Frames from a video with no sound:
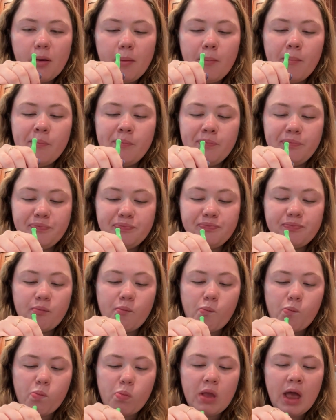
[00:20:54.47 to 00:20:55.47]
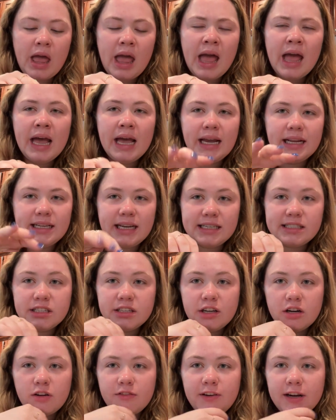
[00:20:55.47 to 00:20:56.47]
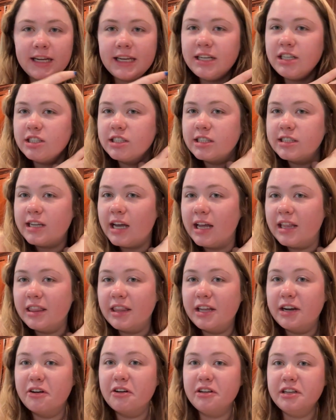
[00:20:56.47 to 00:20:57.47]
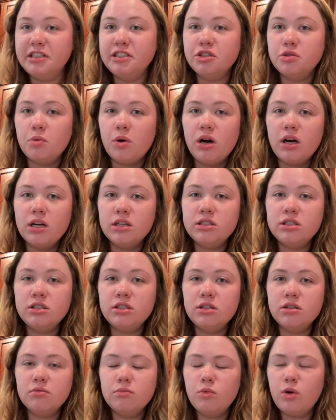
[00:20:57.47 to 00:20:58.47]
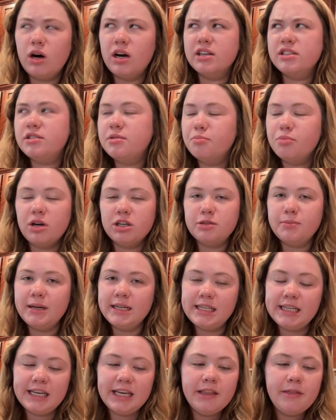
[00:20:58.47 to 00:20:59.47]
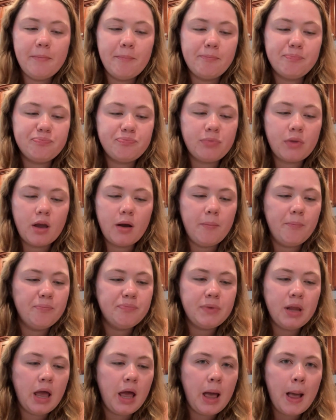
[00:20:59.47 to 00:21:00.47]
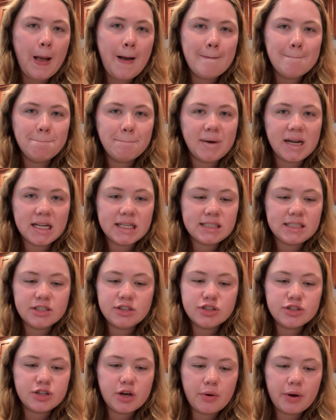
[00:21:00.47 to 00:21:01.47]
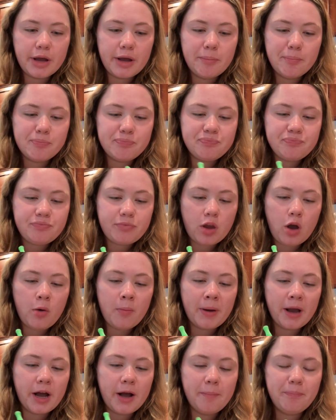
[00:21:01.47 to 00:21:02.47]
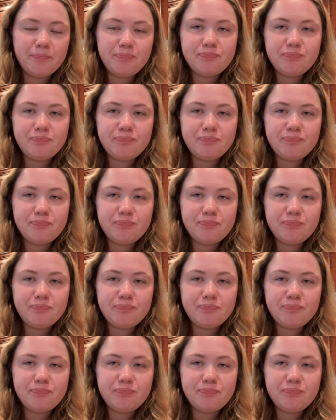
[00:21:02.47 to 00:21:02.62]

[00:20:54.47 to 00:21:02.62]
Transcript: Mmm. Tastes a little funky just because I literally just washed, washed, brushed my teeth, but it's still so good. Oh my God.